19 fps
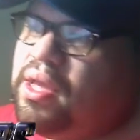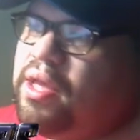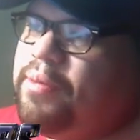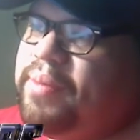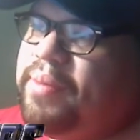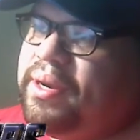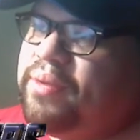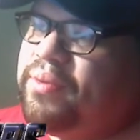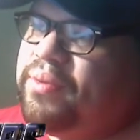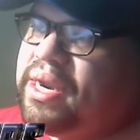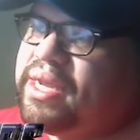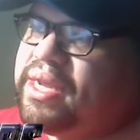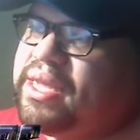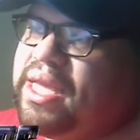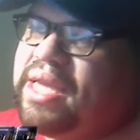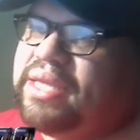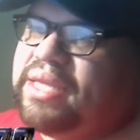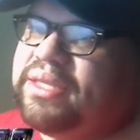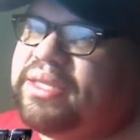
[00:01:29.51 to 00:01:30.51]
But what I
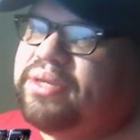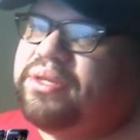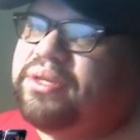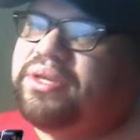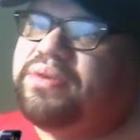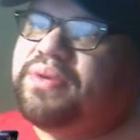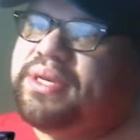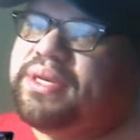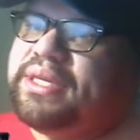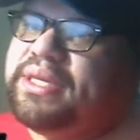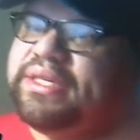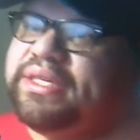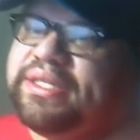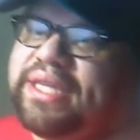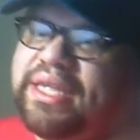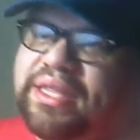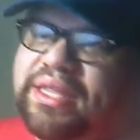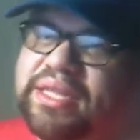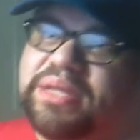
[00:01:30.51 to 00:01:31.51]
can tell you is, is
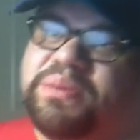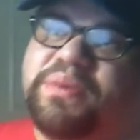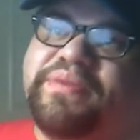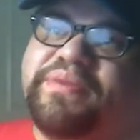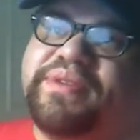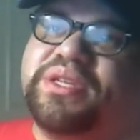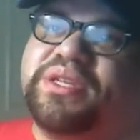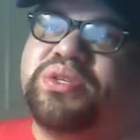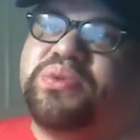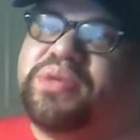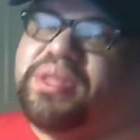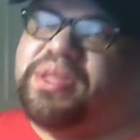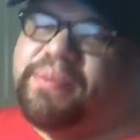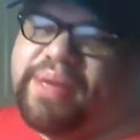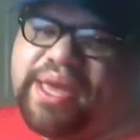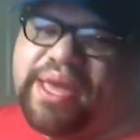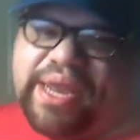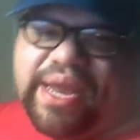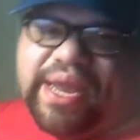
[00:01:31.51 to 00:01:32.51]
that this movie is really
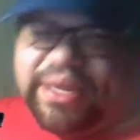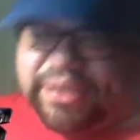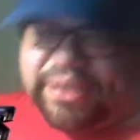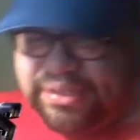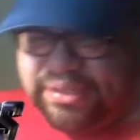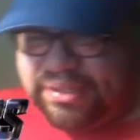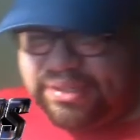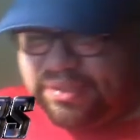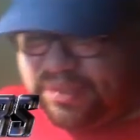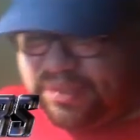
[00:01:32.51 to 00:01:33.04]
badass.